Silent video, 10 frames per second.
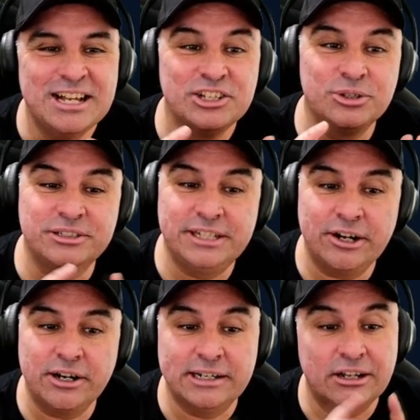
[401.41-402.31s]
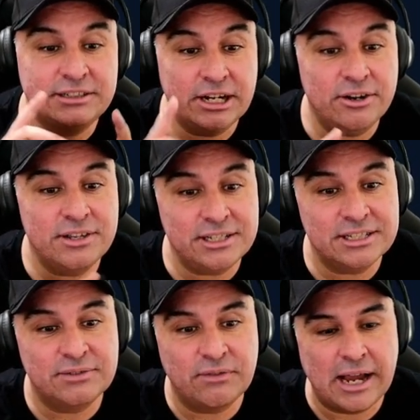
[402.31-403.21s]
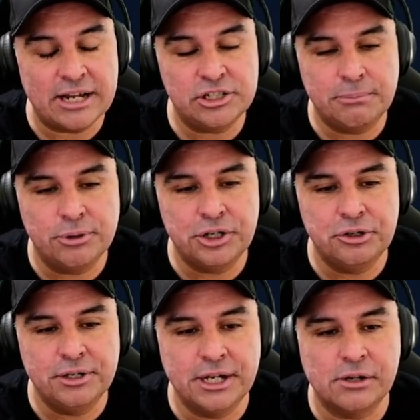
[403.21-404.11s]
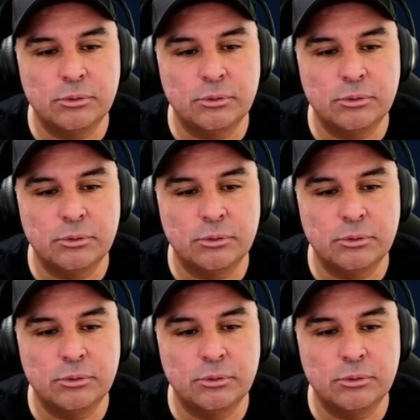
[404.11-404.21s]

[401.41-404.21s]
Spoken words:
So Terra. Now Terra, this is actually pretty unique.